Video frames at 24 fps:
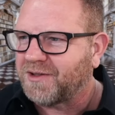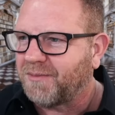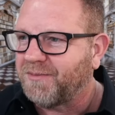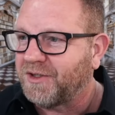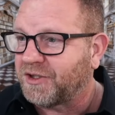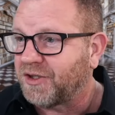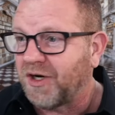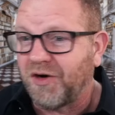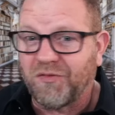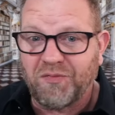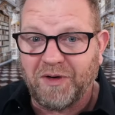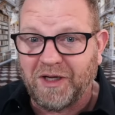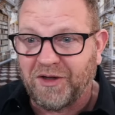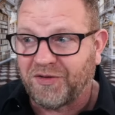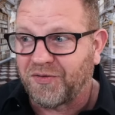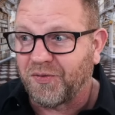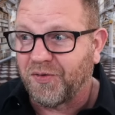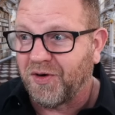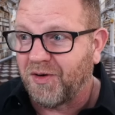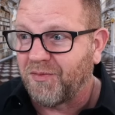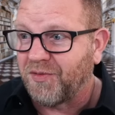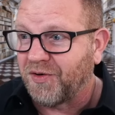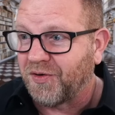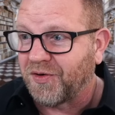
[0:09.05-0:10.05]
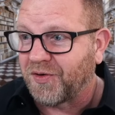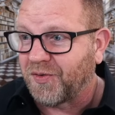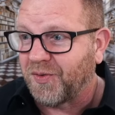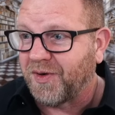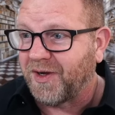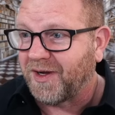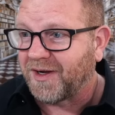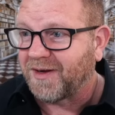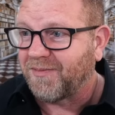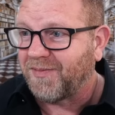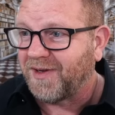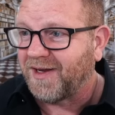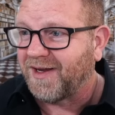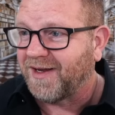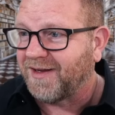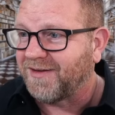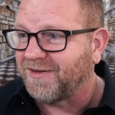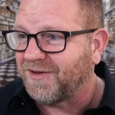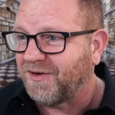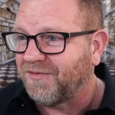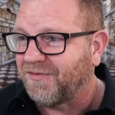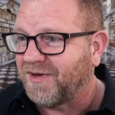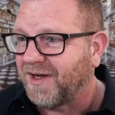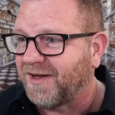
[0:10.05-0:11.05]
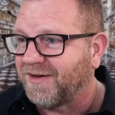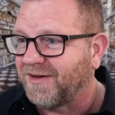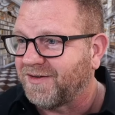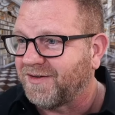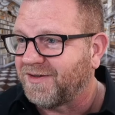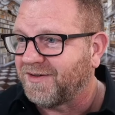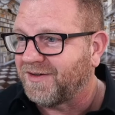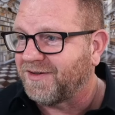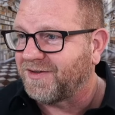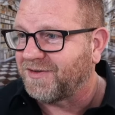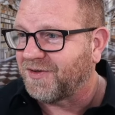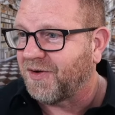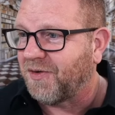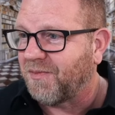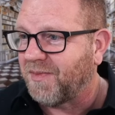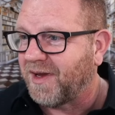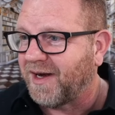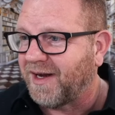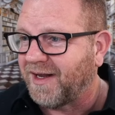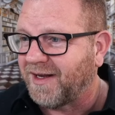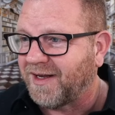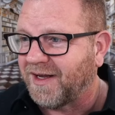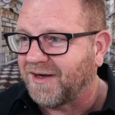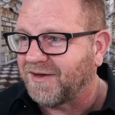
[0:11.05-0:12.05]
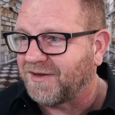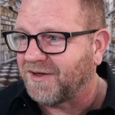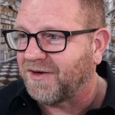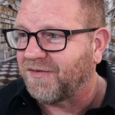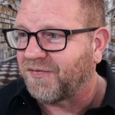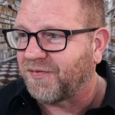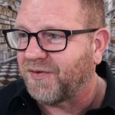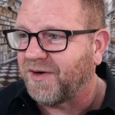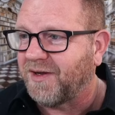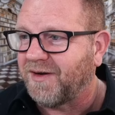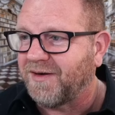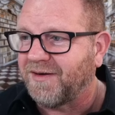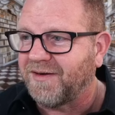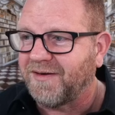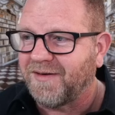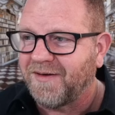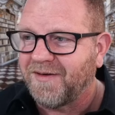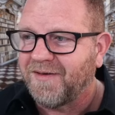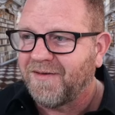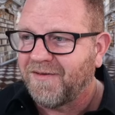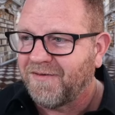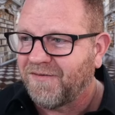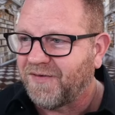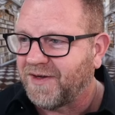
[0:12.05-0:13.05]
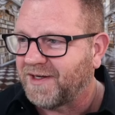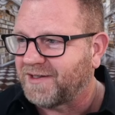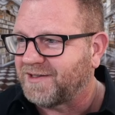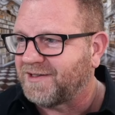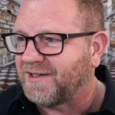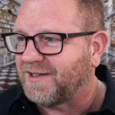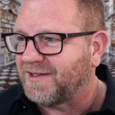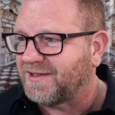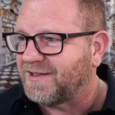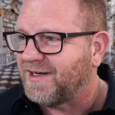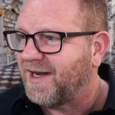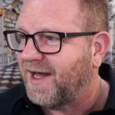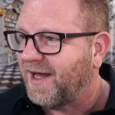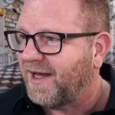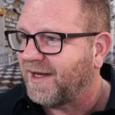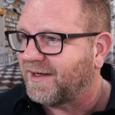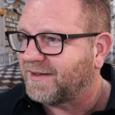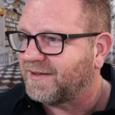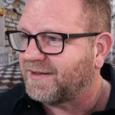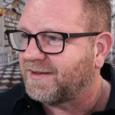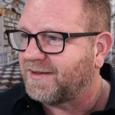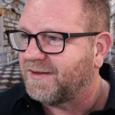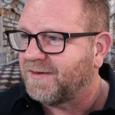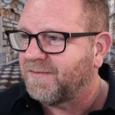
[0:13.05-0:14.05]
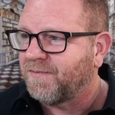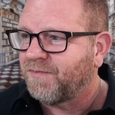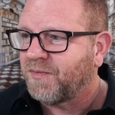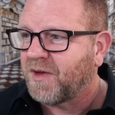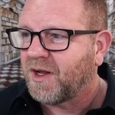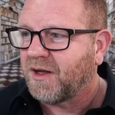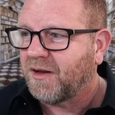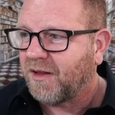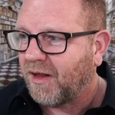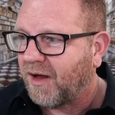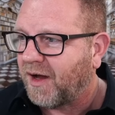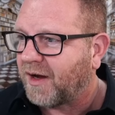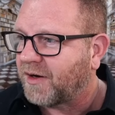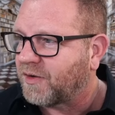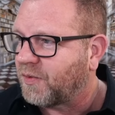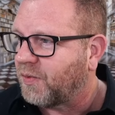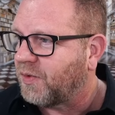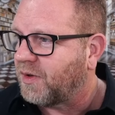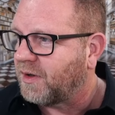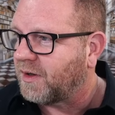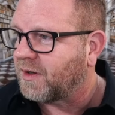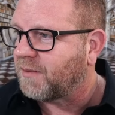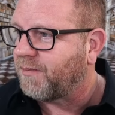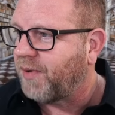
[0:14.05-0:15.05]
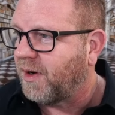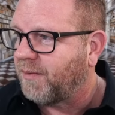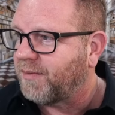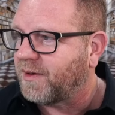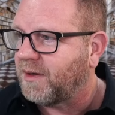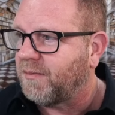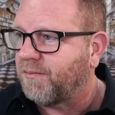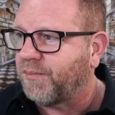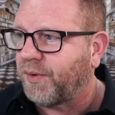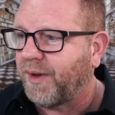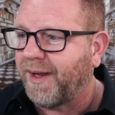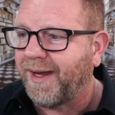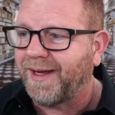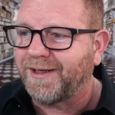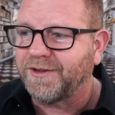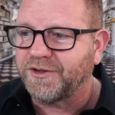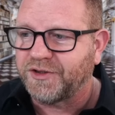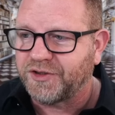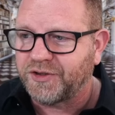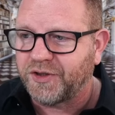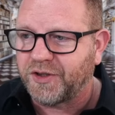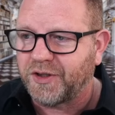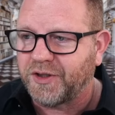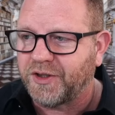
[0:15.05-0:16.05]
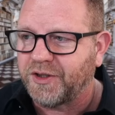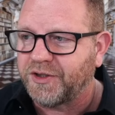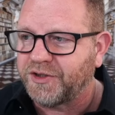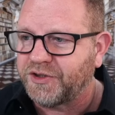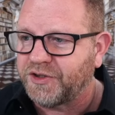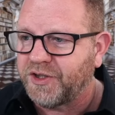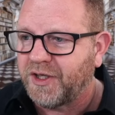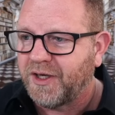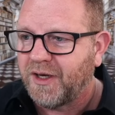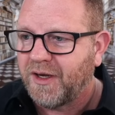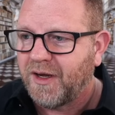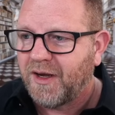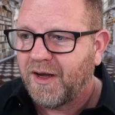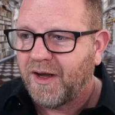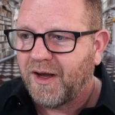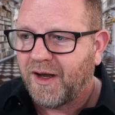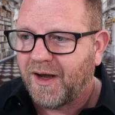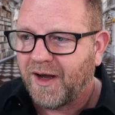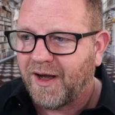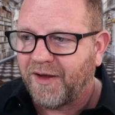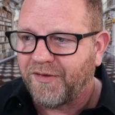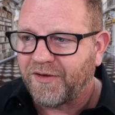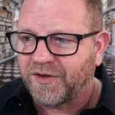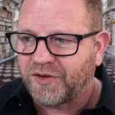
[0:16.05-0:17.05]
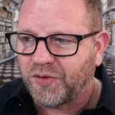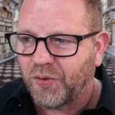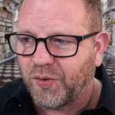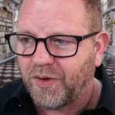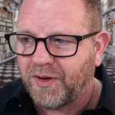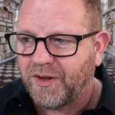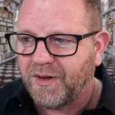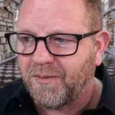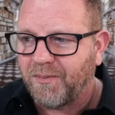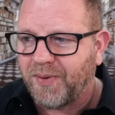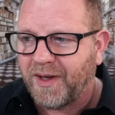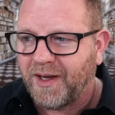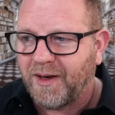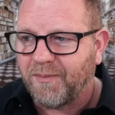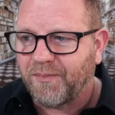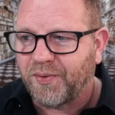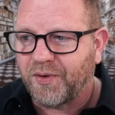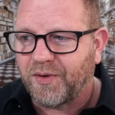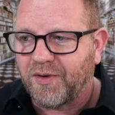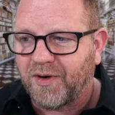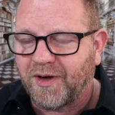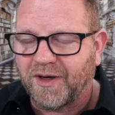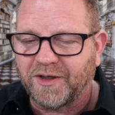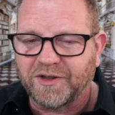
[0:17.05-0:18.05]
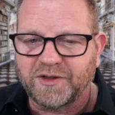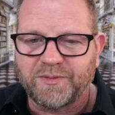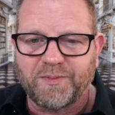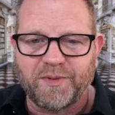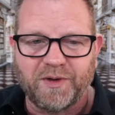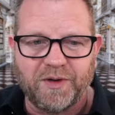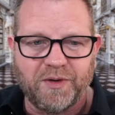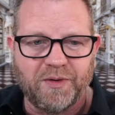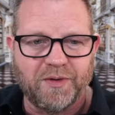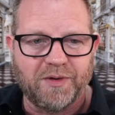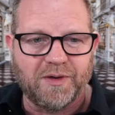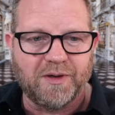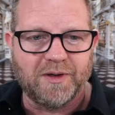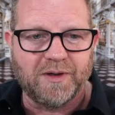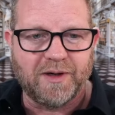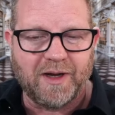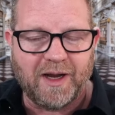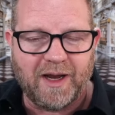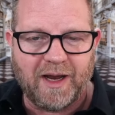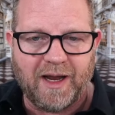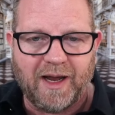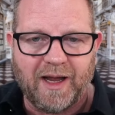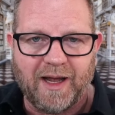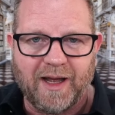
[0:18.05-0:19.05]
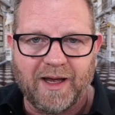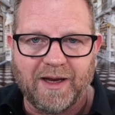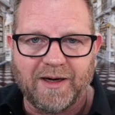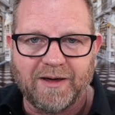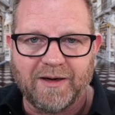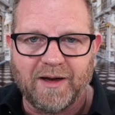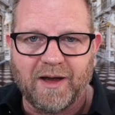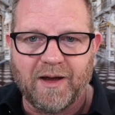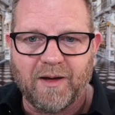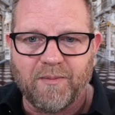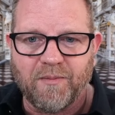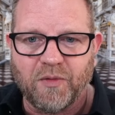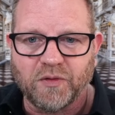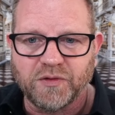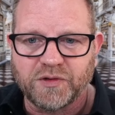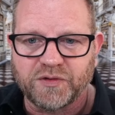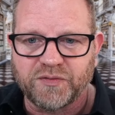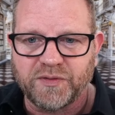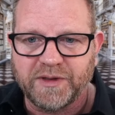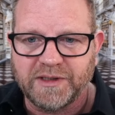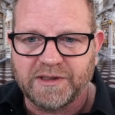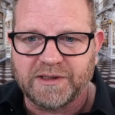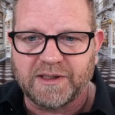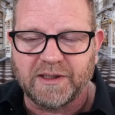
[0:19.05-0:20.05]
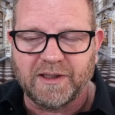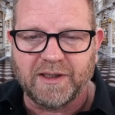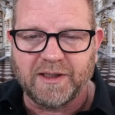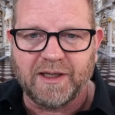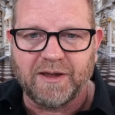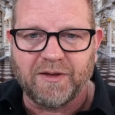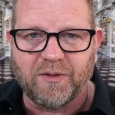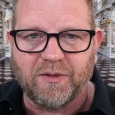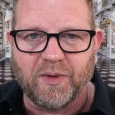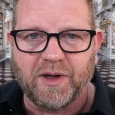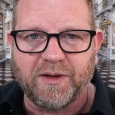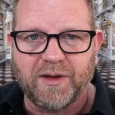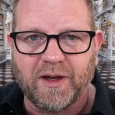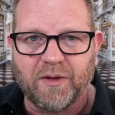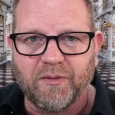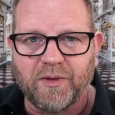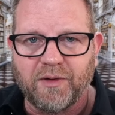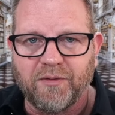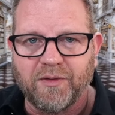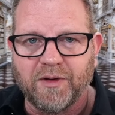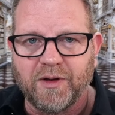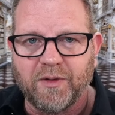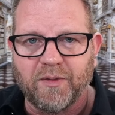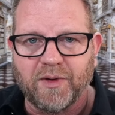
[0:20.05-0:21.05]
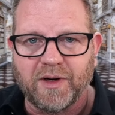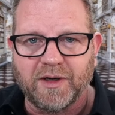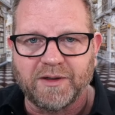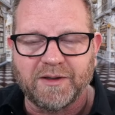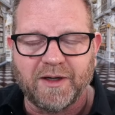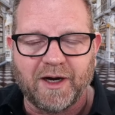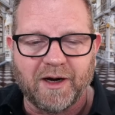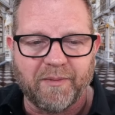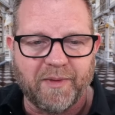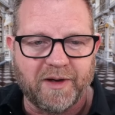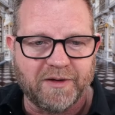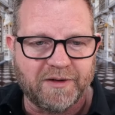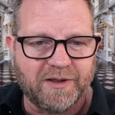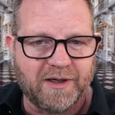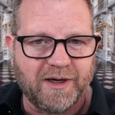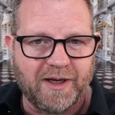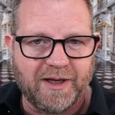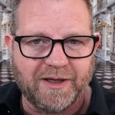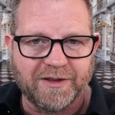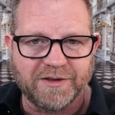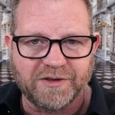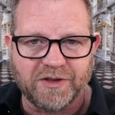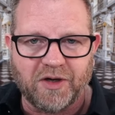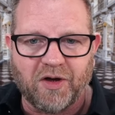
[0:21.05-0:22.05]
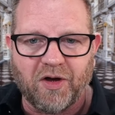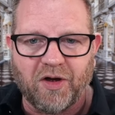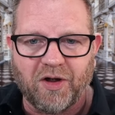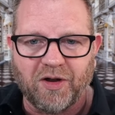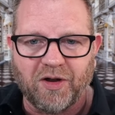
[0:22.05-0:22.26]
I'm just going to read through them real quick because you've done so many Get Different, Fix This Next, Clockwork, Pumpkin Plan, Surge, uh, The Toilet Paper Entrepreneur, and uh, most recently, the one that we really want to talk about today is All